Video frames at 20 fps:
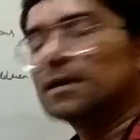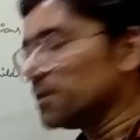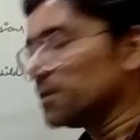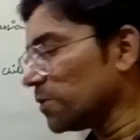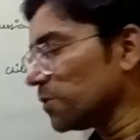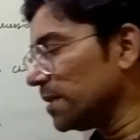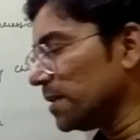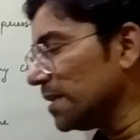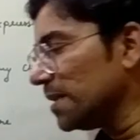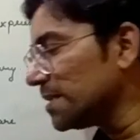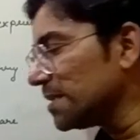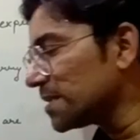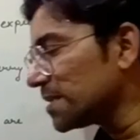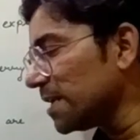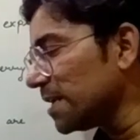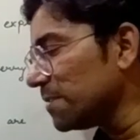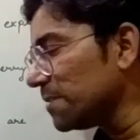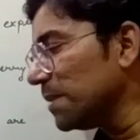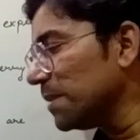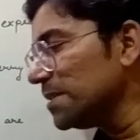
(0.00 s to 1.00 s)
So in this
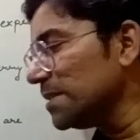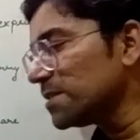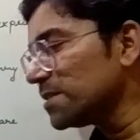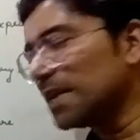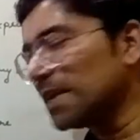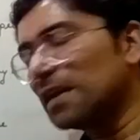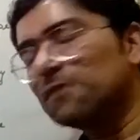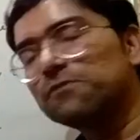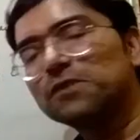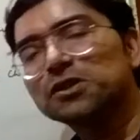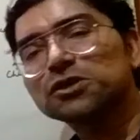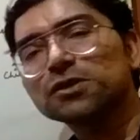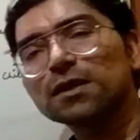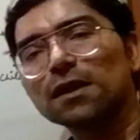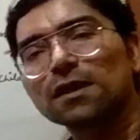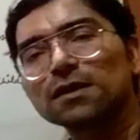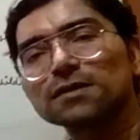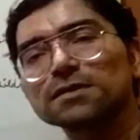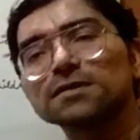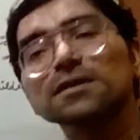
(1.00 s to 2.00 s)
statement, selfish
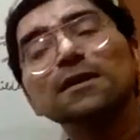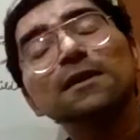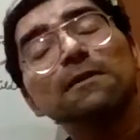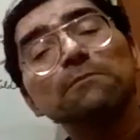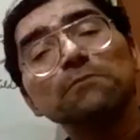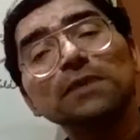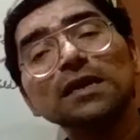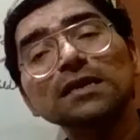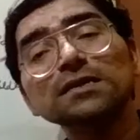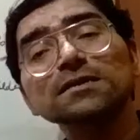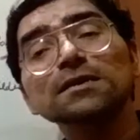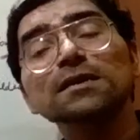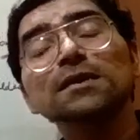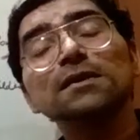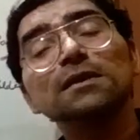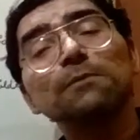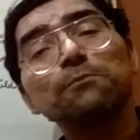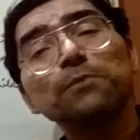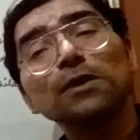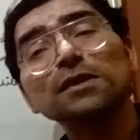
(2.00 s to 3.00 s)
cars means
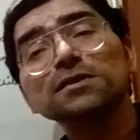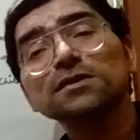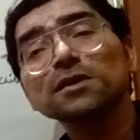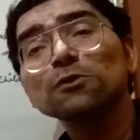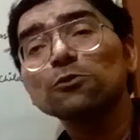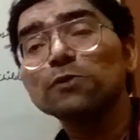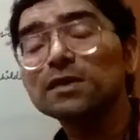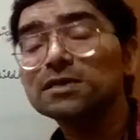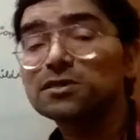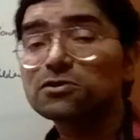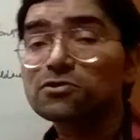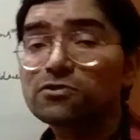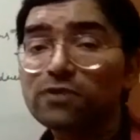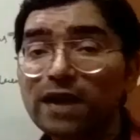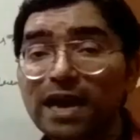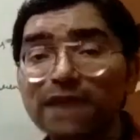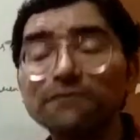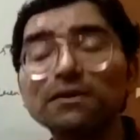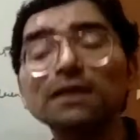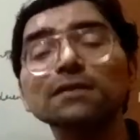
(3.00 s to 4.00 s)
the person who is
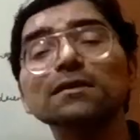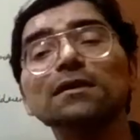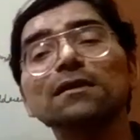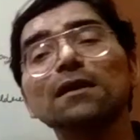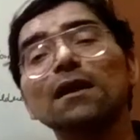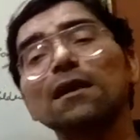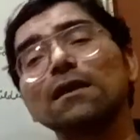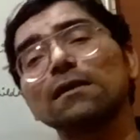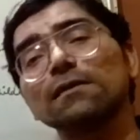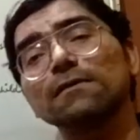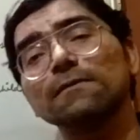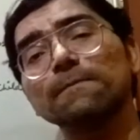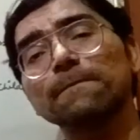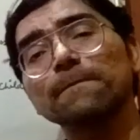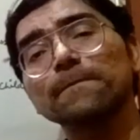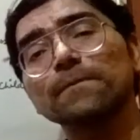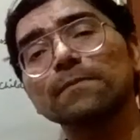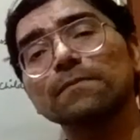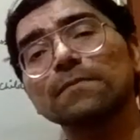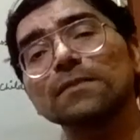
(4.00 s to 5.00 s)
driving the car.
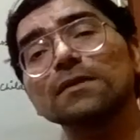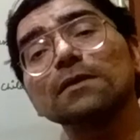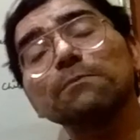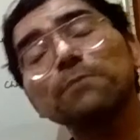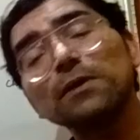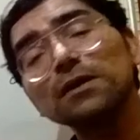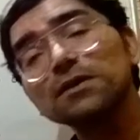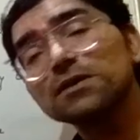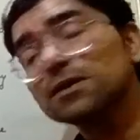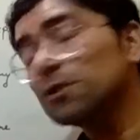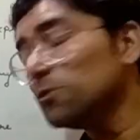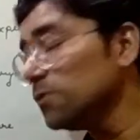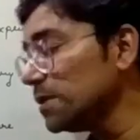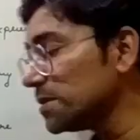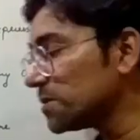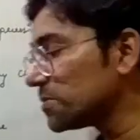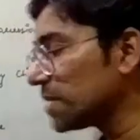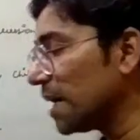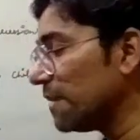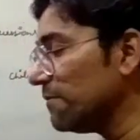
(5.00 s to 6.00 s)
The person who
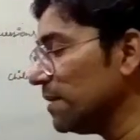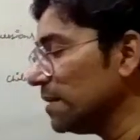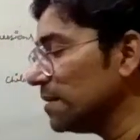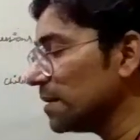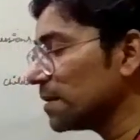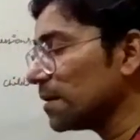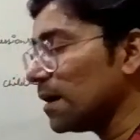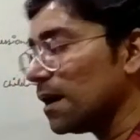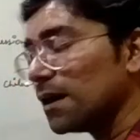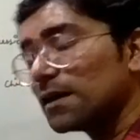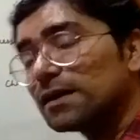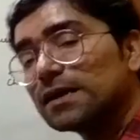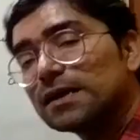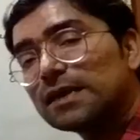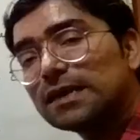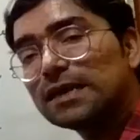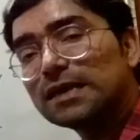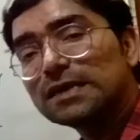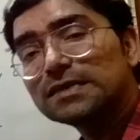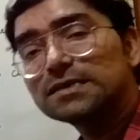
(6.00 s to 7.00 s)
is driving the
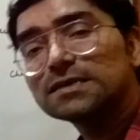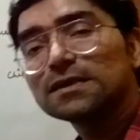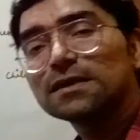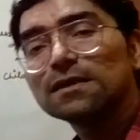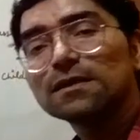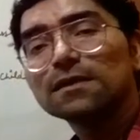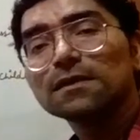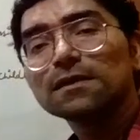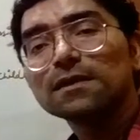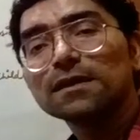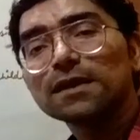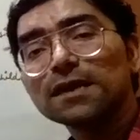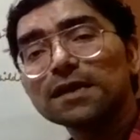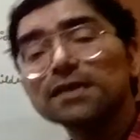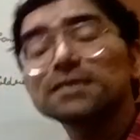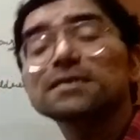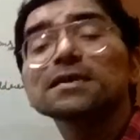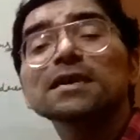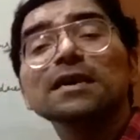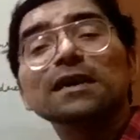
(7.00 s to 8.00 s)
car is
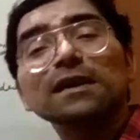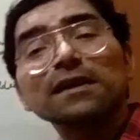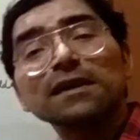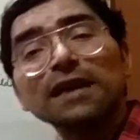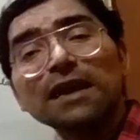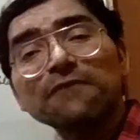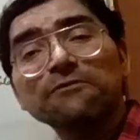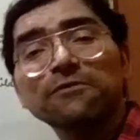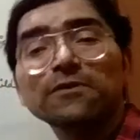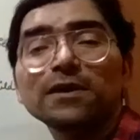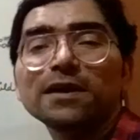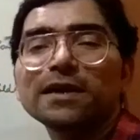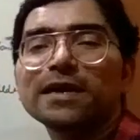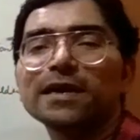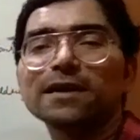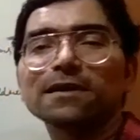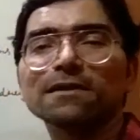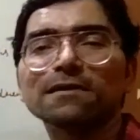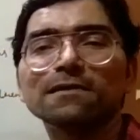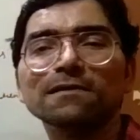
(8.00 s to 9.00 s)
referred
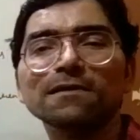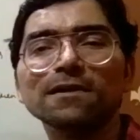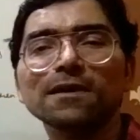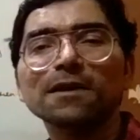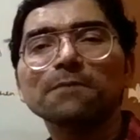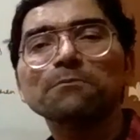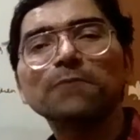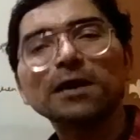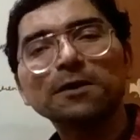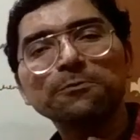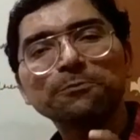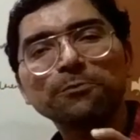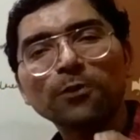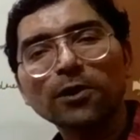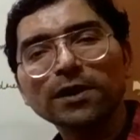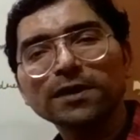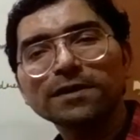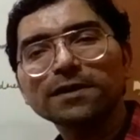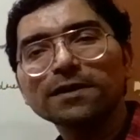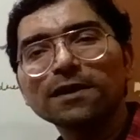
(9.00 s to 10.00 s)
here, but
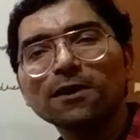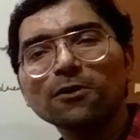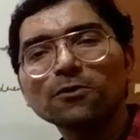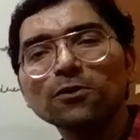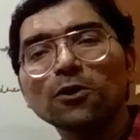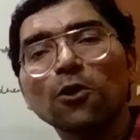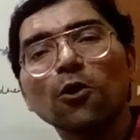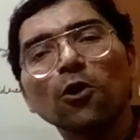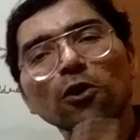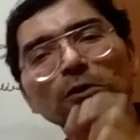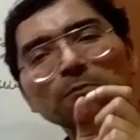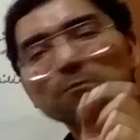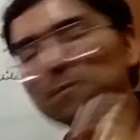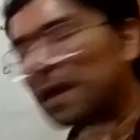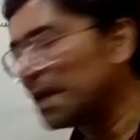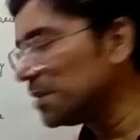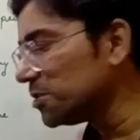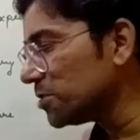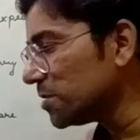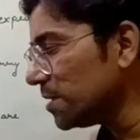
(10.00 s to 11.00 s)
pointed out or
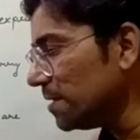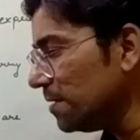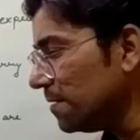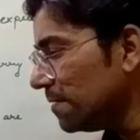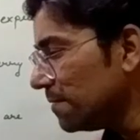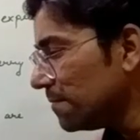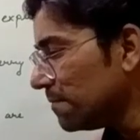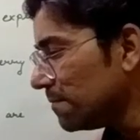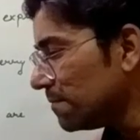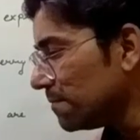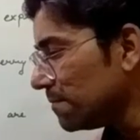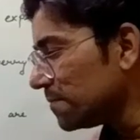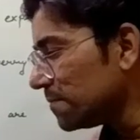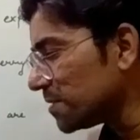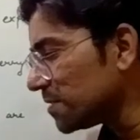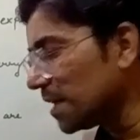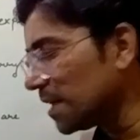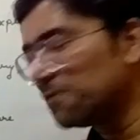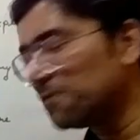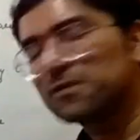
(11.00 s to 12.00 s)
mentioned
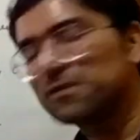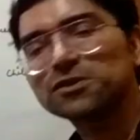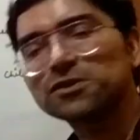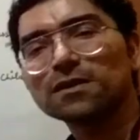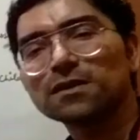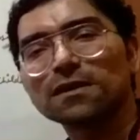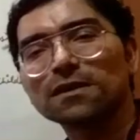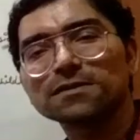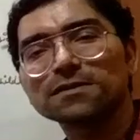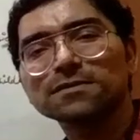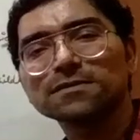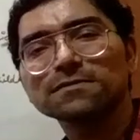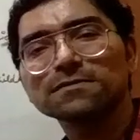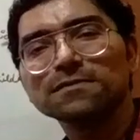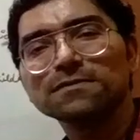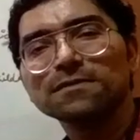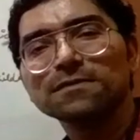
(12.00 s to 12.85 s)
selfish cars.